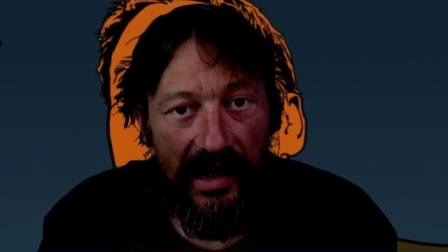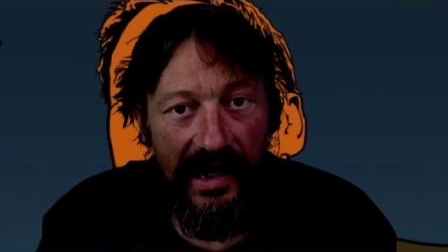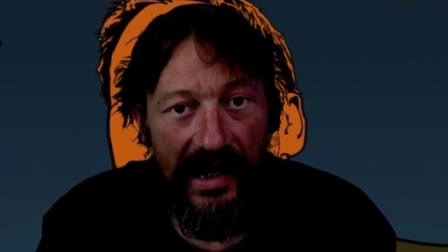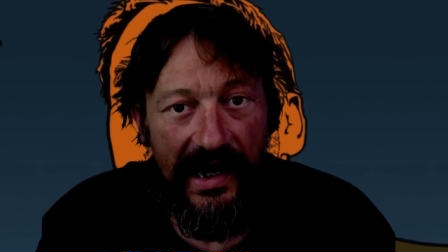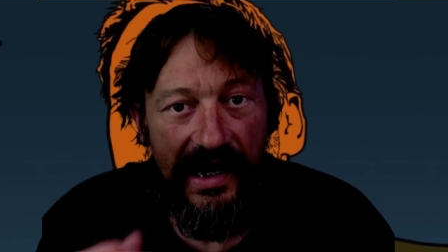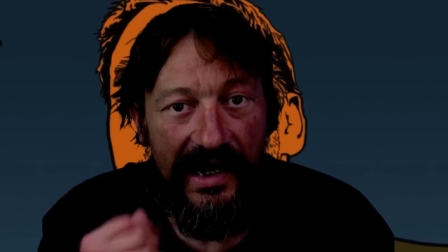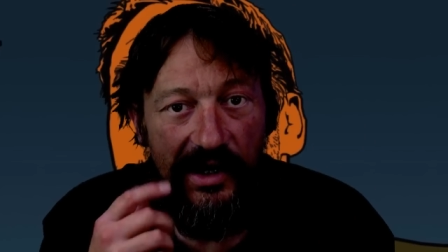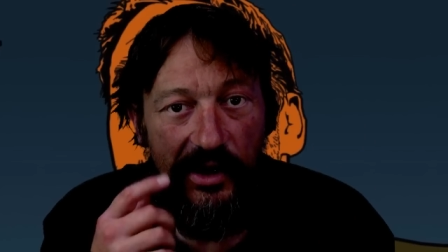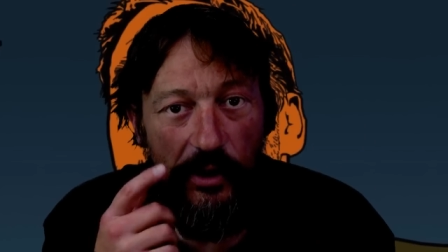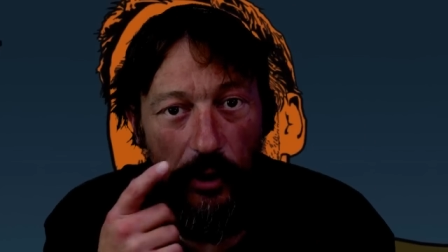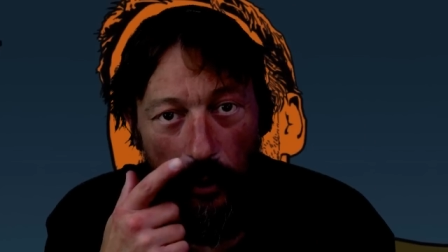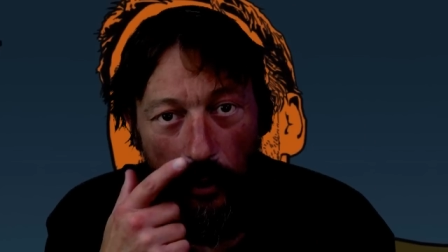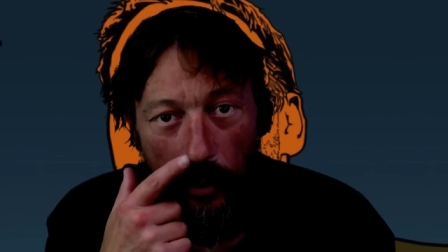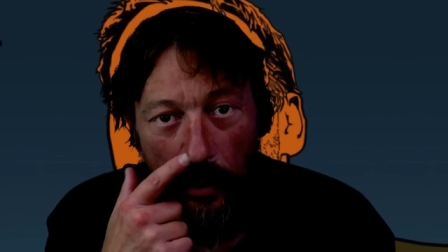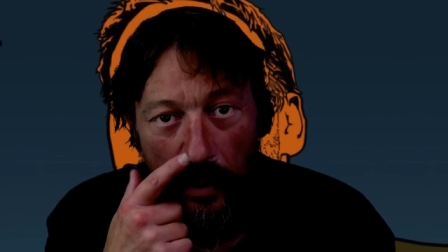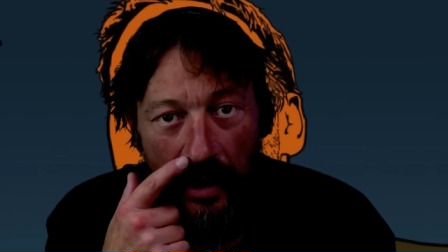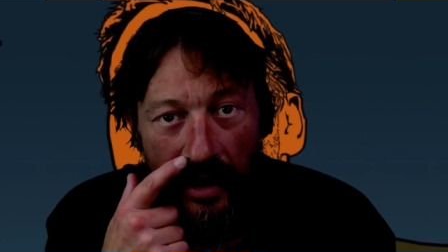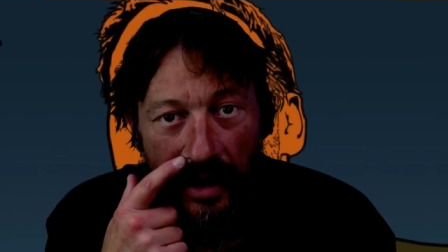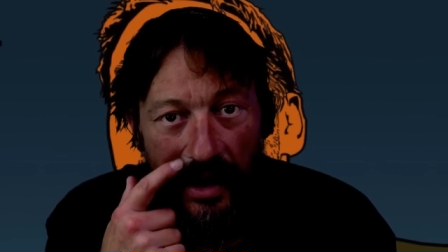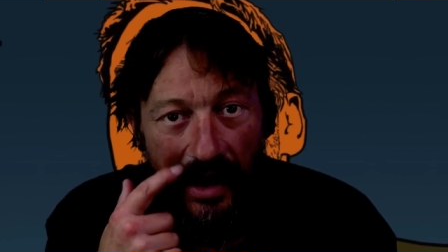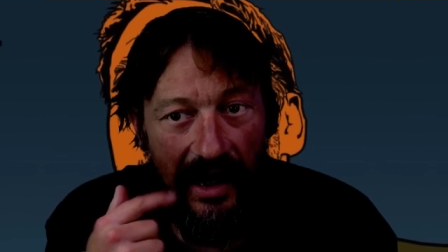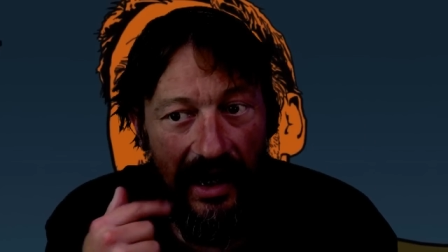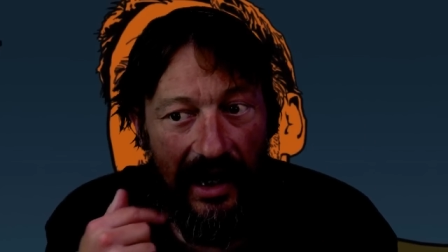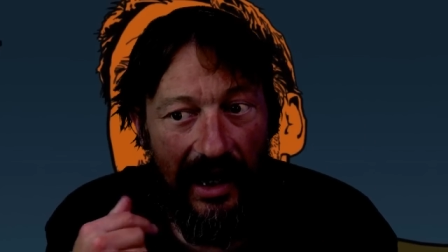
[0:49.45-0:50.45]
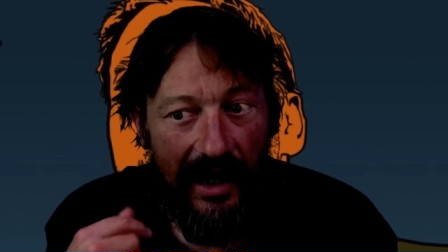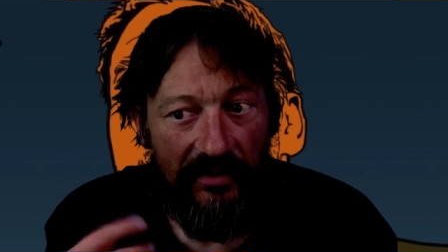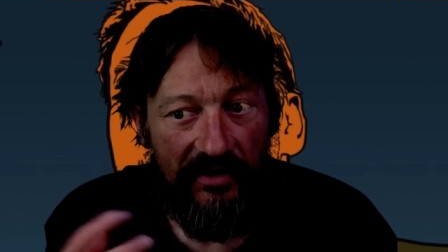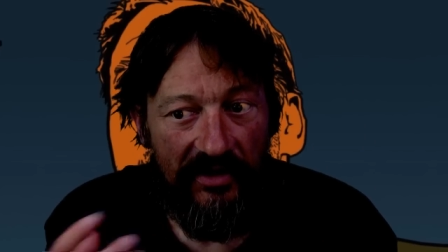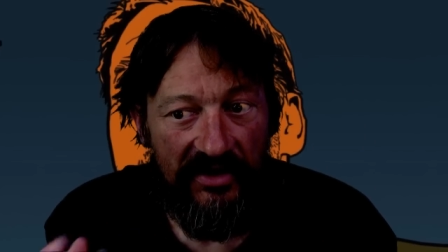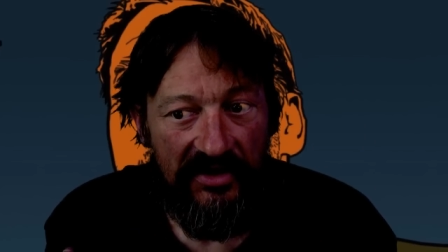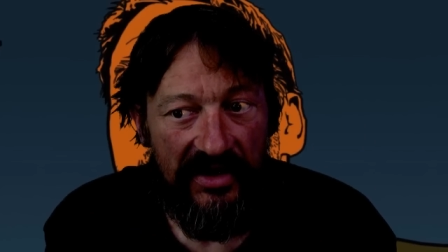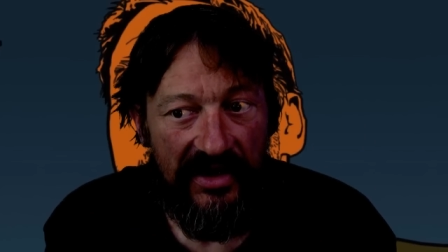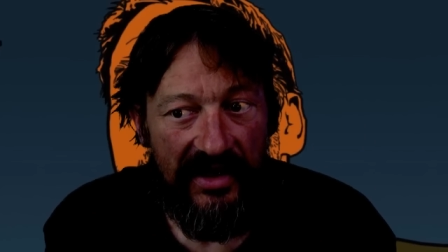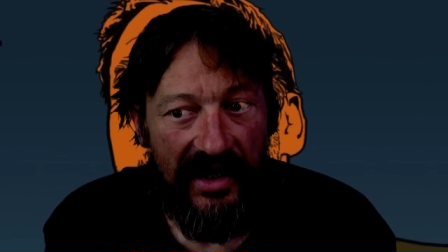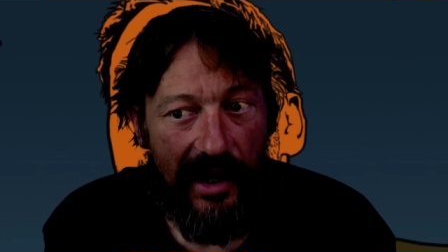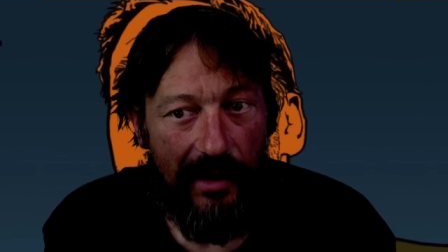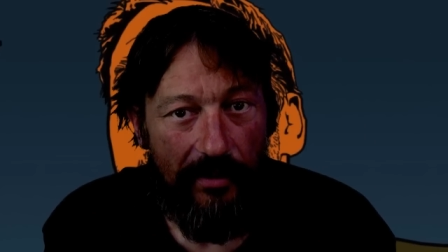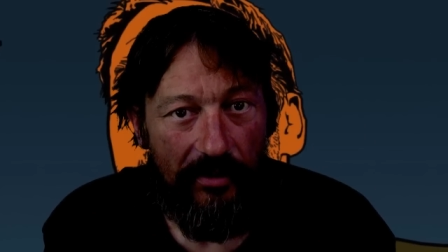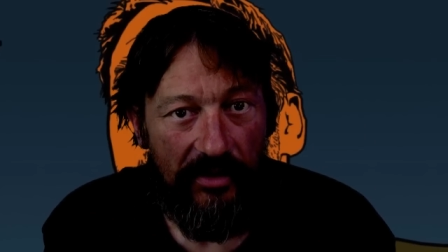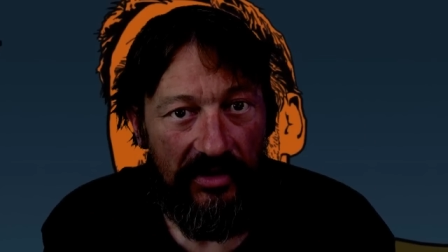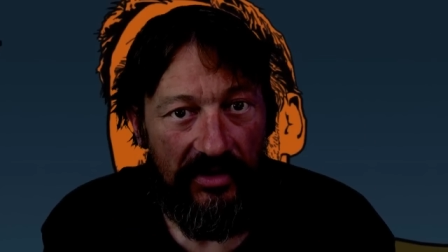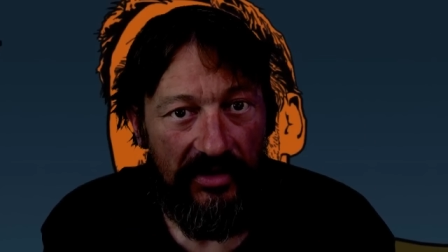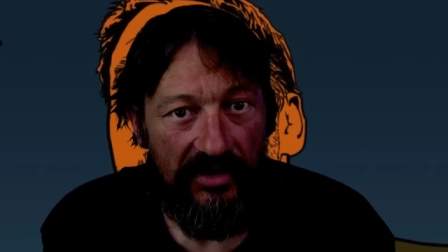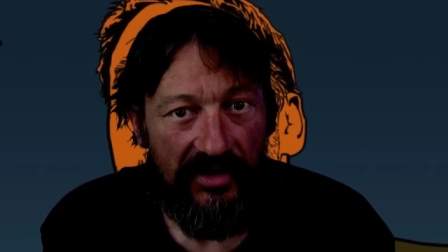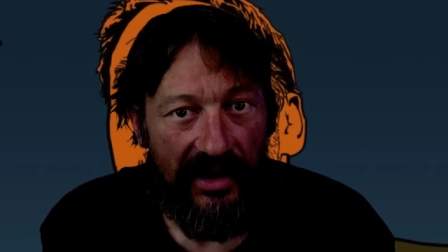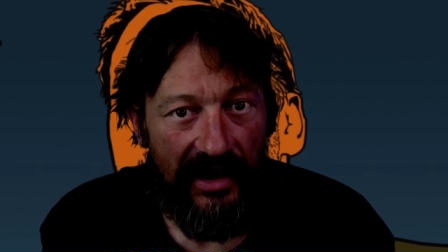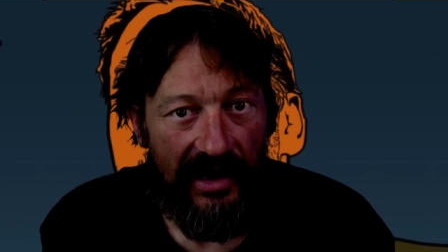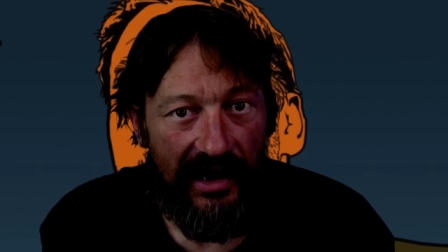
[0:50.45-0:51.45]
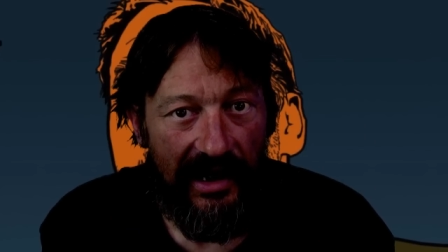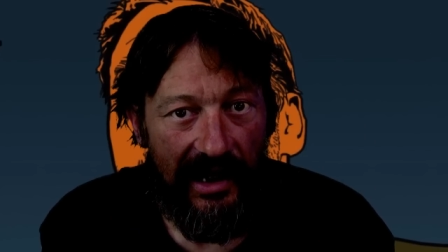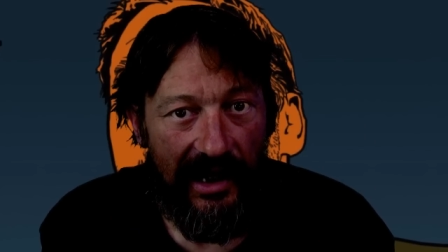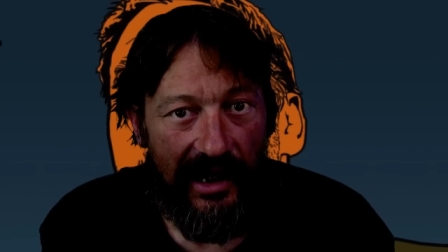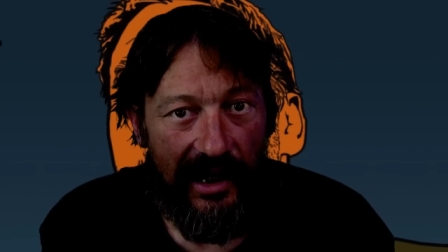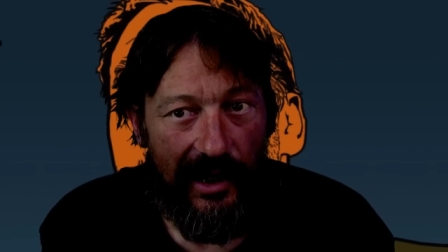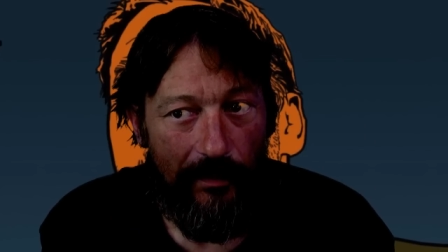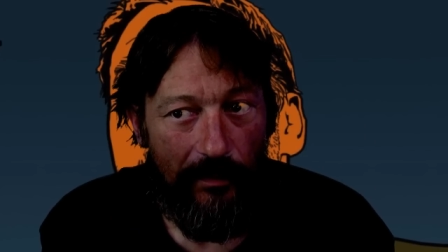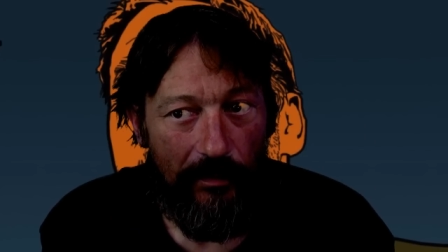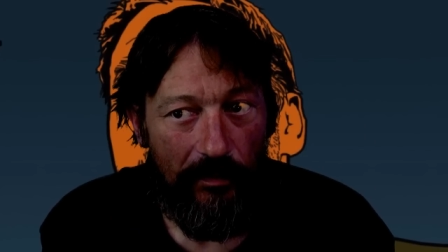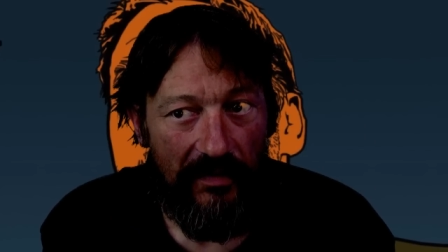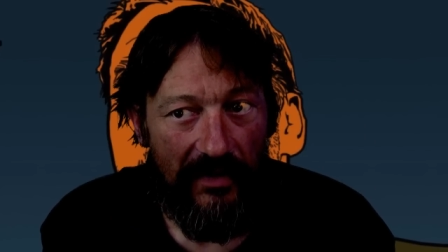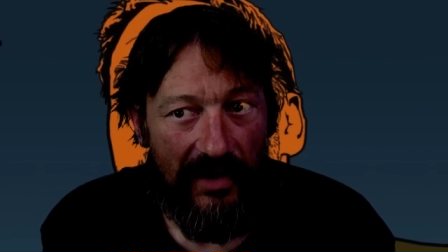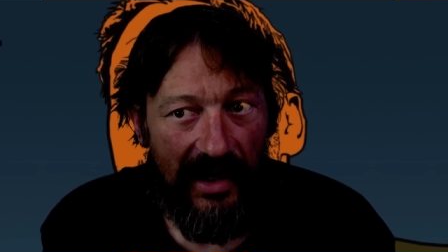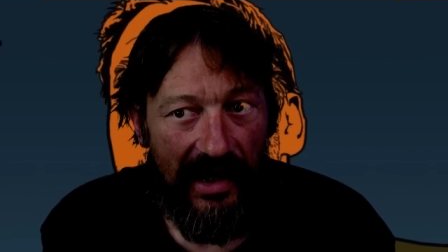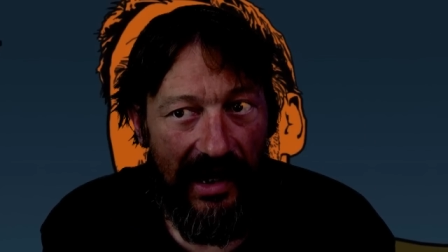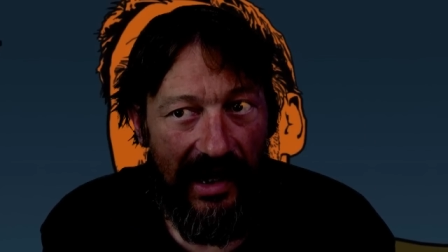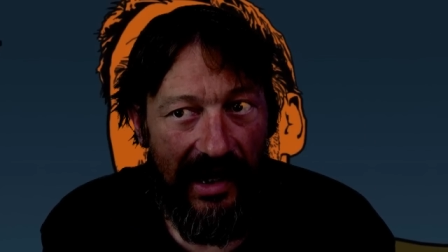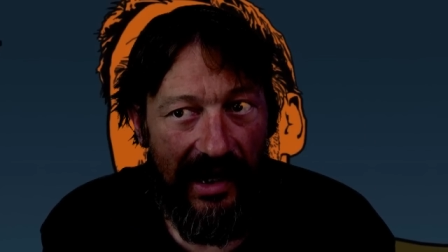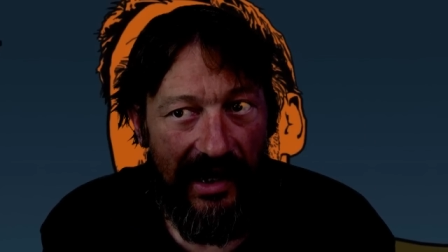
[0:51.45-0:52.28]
Anywho, uh, this thing happened, um,